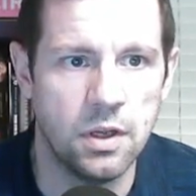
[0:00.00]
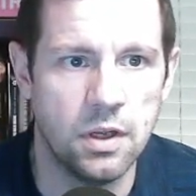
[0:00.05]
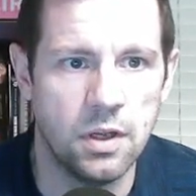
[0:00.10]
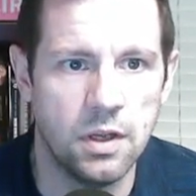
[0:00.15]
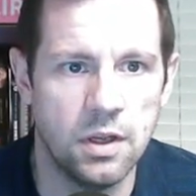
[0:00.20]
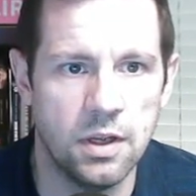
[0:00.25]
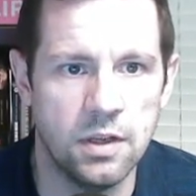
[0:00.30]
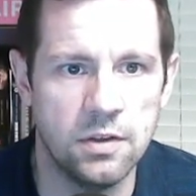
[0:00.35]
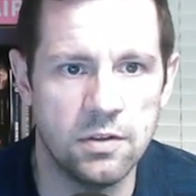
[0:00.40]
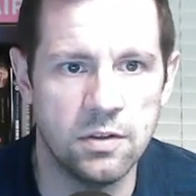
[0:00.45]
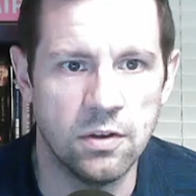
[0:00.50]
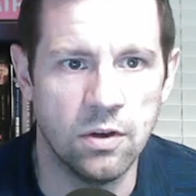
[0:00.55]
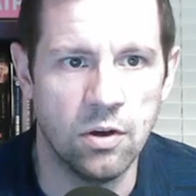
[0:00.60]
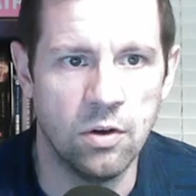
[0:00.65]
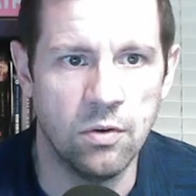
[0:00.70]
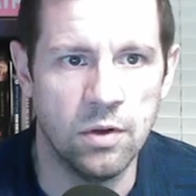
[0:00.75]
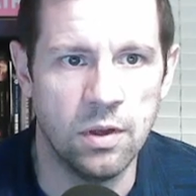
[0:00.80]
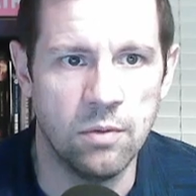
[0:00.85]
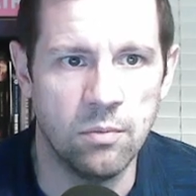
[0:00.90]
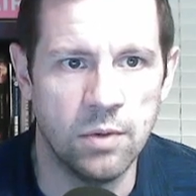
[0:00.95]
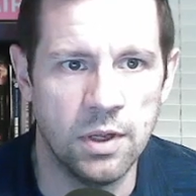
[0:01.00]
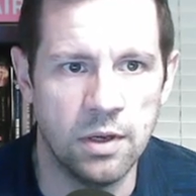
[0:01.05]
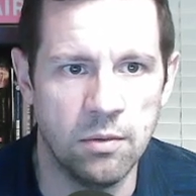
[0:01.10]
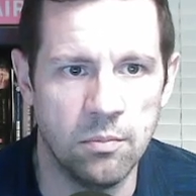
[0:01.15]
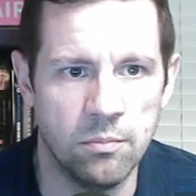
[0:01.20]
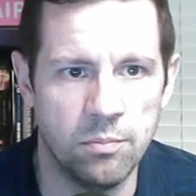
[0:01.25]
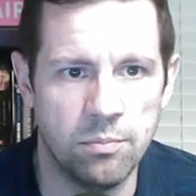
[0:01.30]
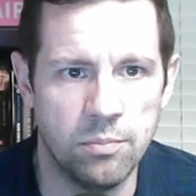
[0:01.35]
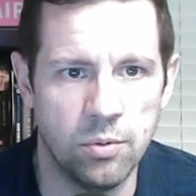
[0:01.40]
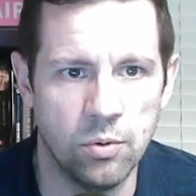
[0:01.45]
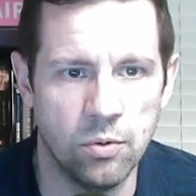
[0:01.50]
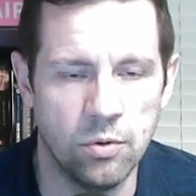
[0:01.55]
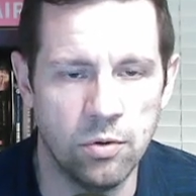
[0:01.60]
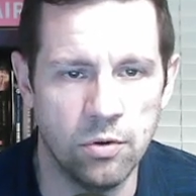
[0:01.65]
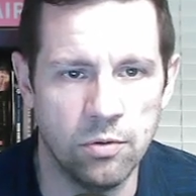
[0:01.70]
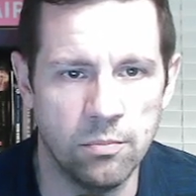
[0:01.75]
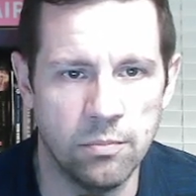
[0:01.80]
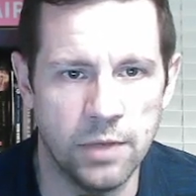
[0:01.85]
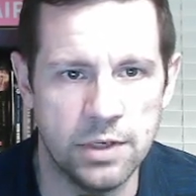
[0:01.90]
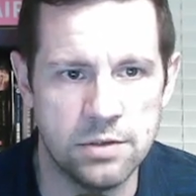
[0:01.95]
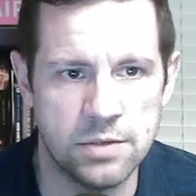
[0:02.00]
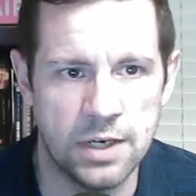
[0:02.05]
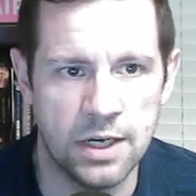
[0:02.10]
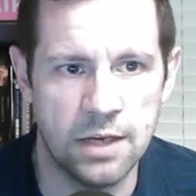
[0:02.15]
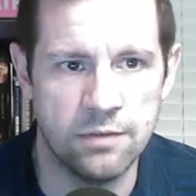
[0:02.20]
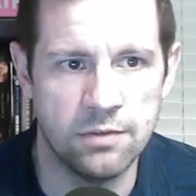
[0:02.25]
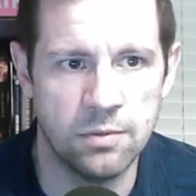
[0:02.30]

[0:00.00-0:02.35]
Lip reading: And so it went and pulled my draft